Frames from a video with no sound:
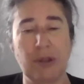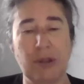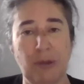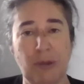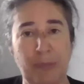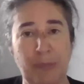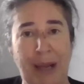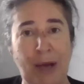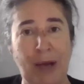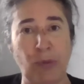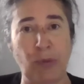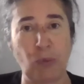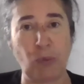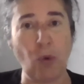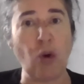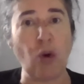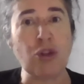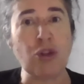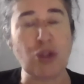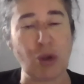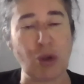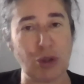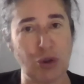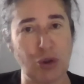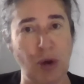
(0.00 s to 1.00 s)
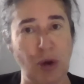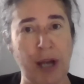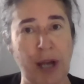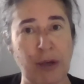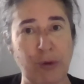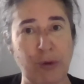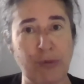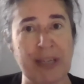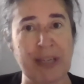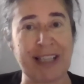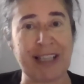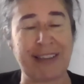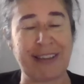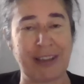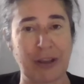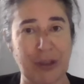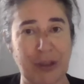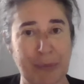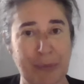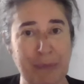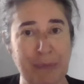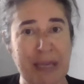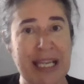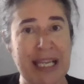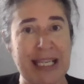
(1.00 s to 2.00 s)
about what doctrinal research
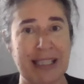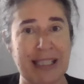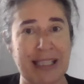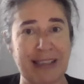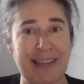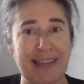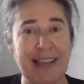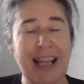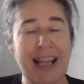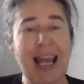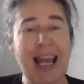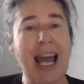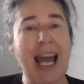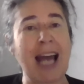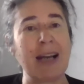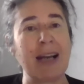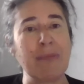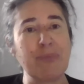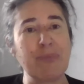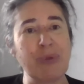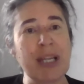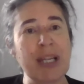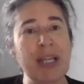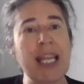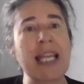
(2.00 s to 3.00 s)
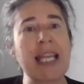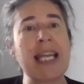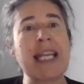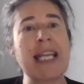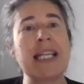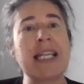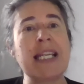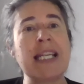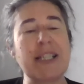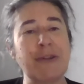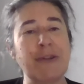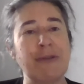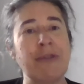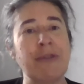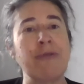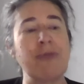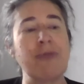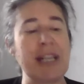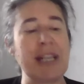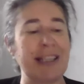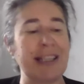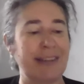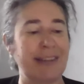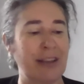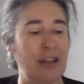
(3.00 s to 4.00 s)
means and bringing in different
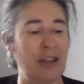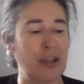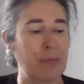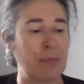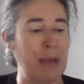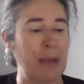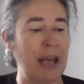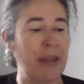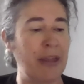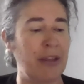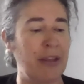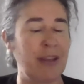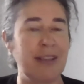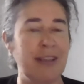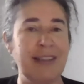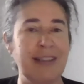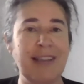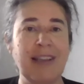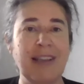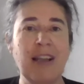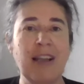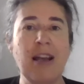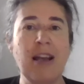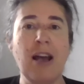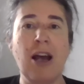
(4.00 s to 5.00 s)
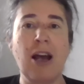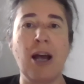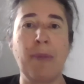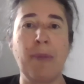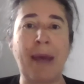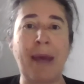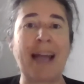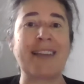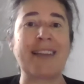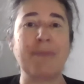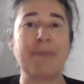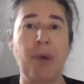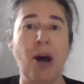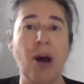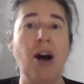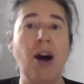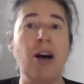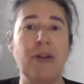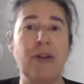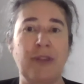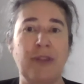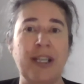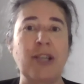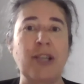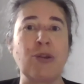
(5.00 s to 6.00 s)
research methods um, as part
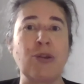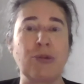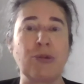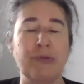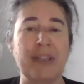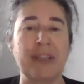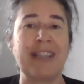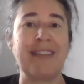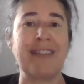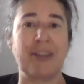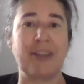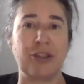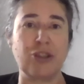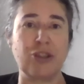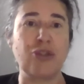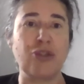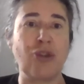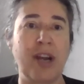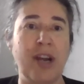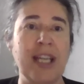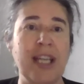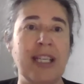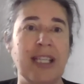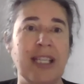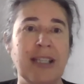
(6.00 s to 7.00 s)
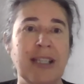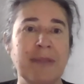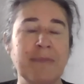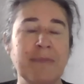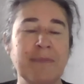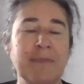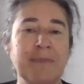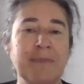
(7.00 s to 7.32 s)
of legal research training.